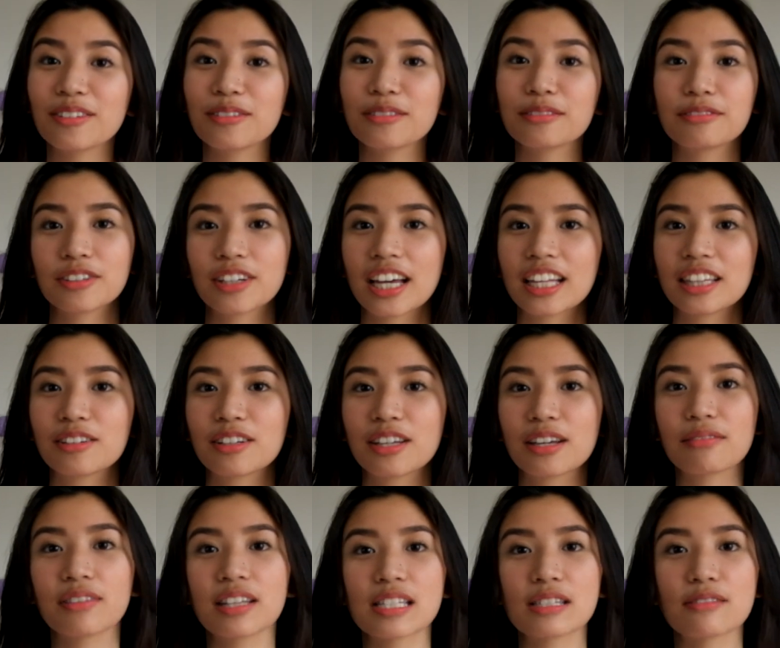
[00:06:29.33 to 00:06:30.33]
And don't forget to
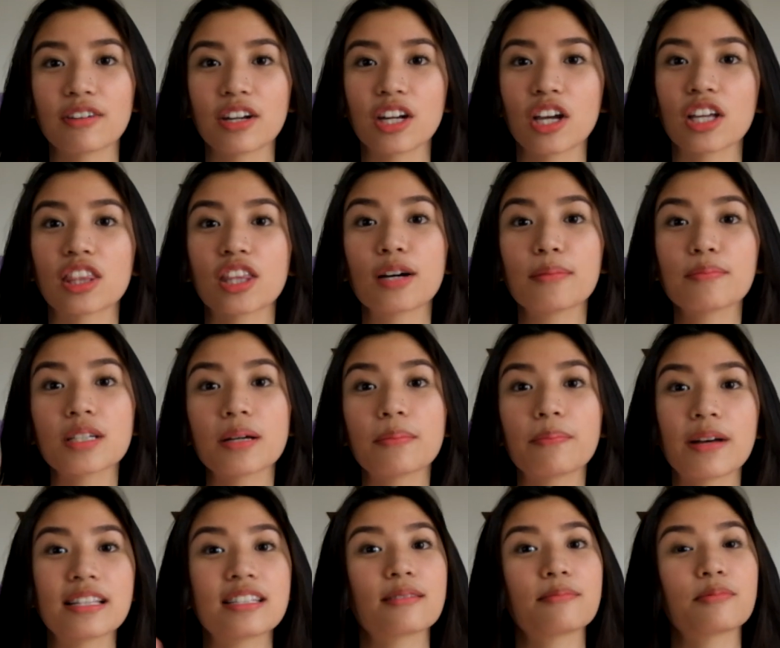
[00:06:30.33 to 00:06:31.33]
give this video a thumbs
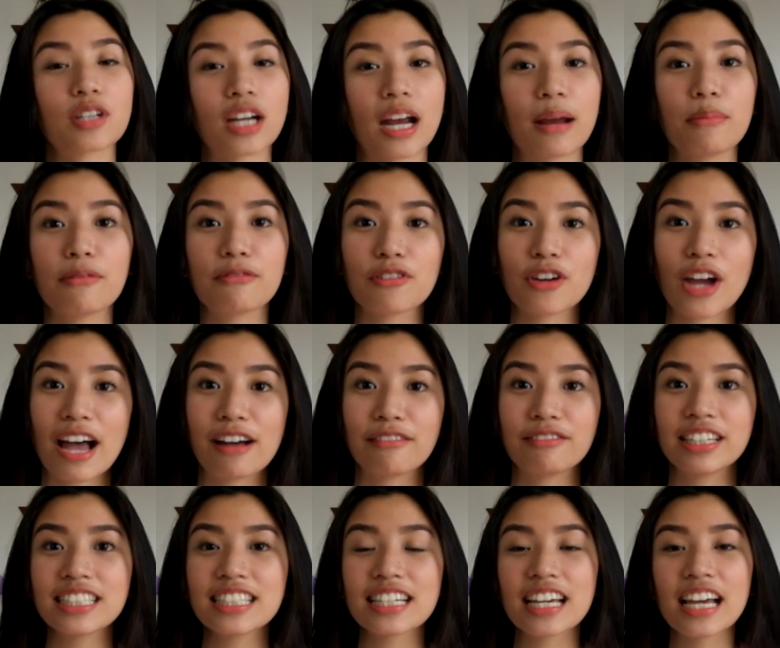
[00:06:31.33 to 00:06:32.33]
up and subscribe if you
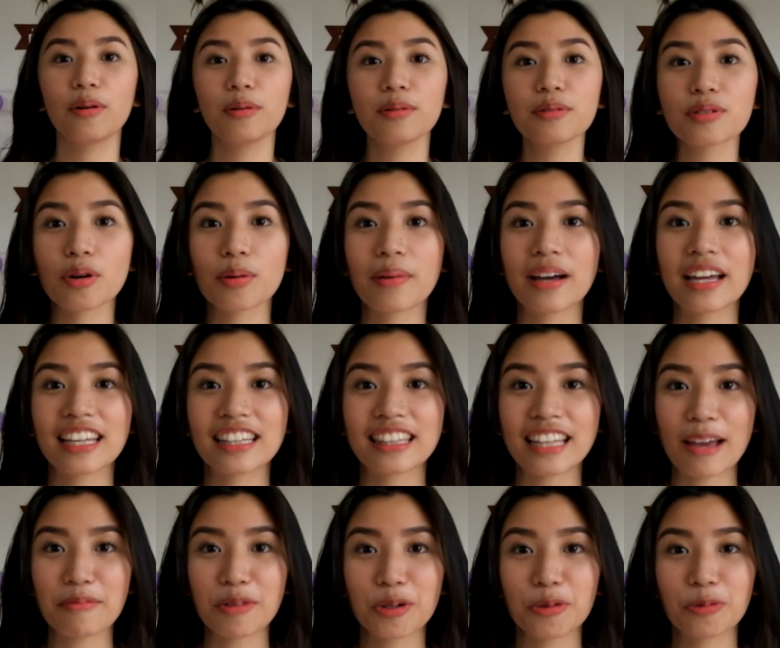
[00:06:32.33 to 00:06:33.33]
haven't. And also, by the
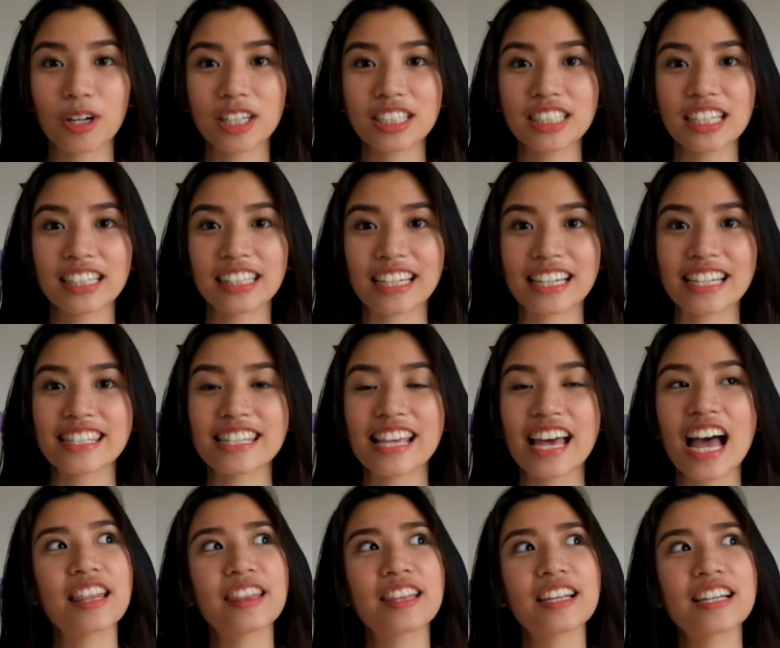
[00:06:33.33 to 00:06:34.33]
time you're watching this,
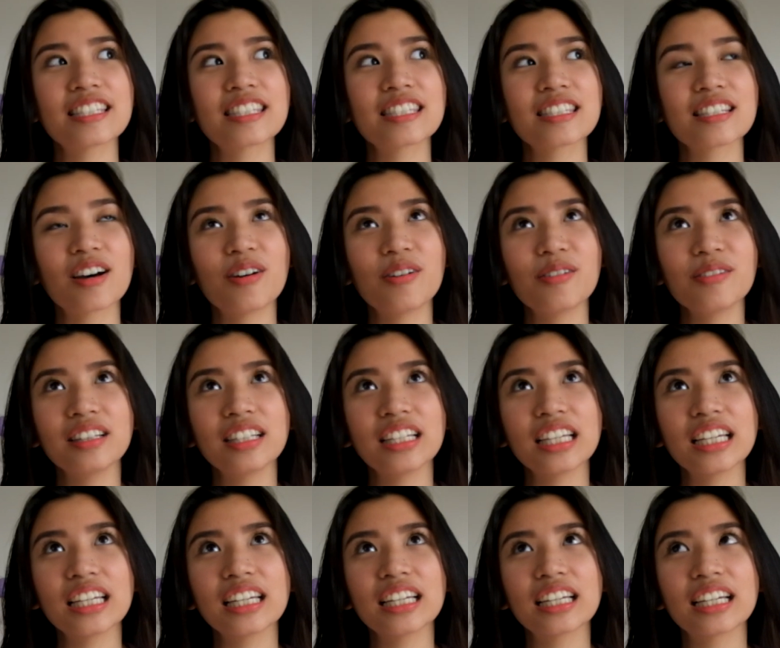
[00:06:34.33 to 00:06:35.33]
it is
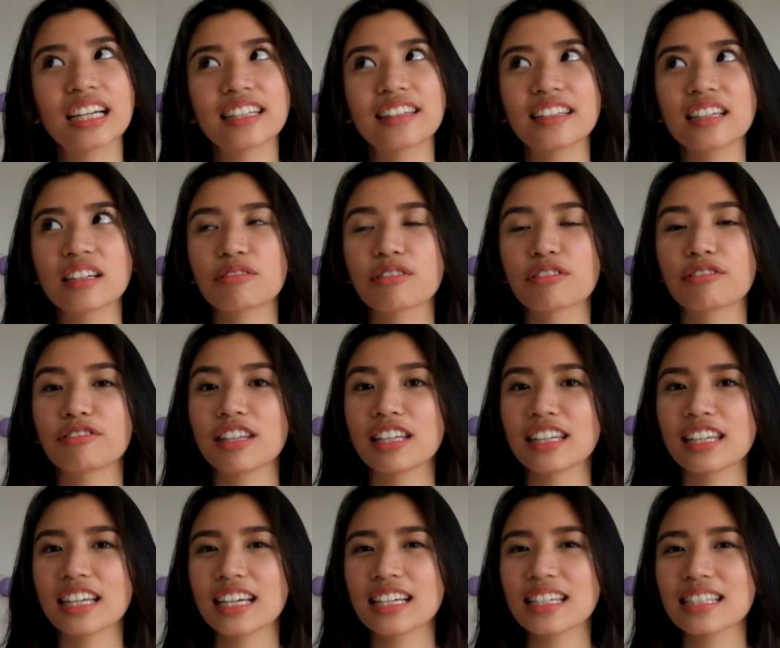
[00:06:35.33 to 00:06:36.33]
only, I think,
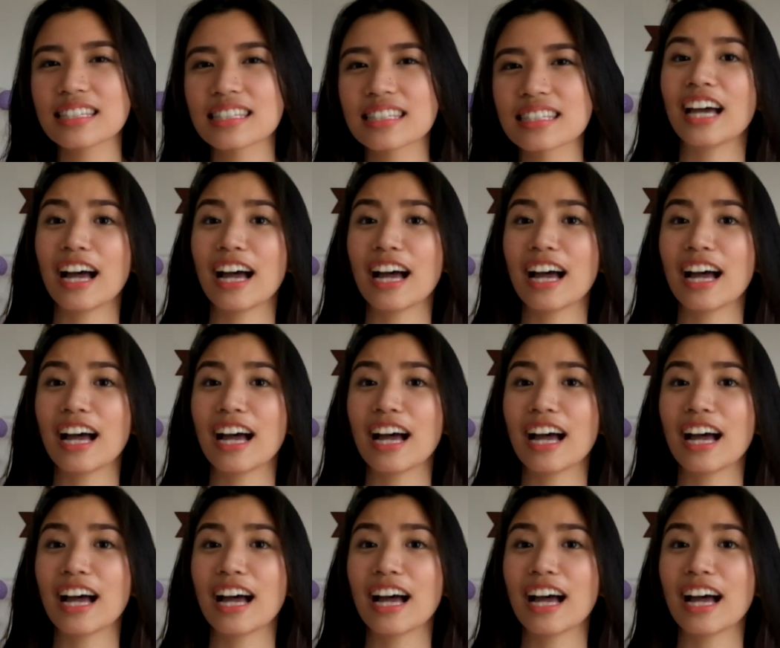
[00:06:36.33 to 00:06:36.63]
15 days?